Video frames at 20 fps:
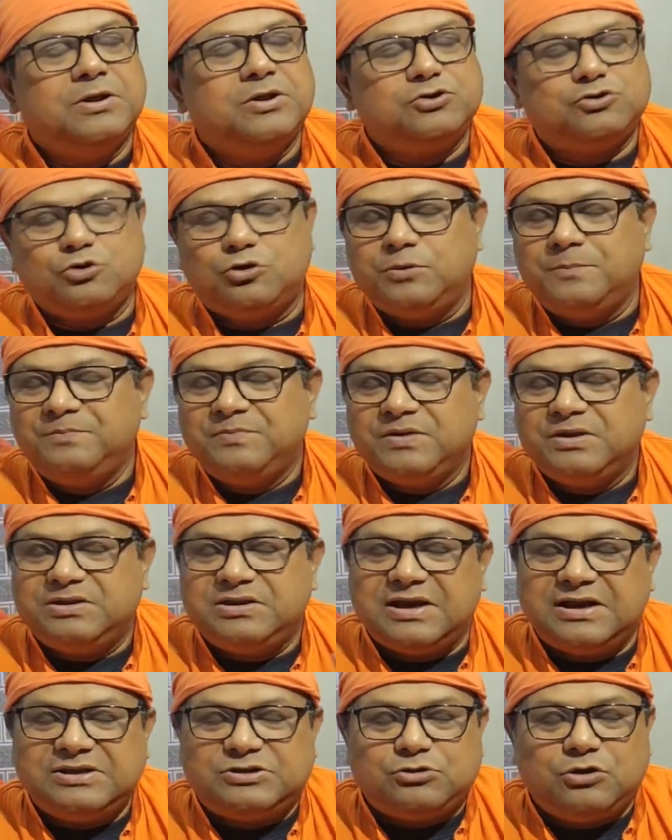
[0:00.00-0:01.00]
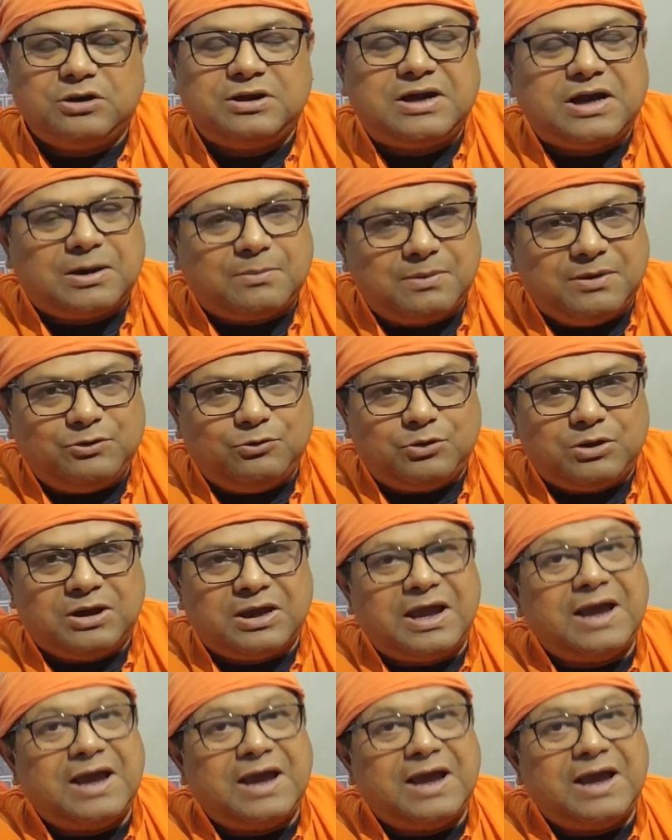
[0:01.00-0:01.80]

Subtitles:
So that is called Karma Yoga.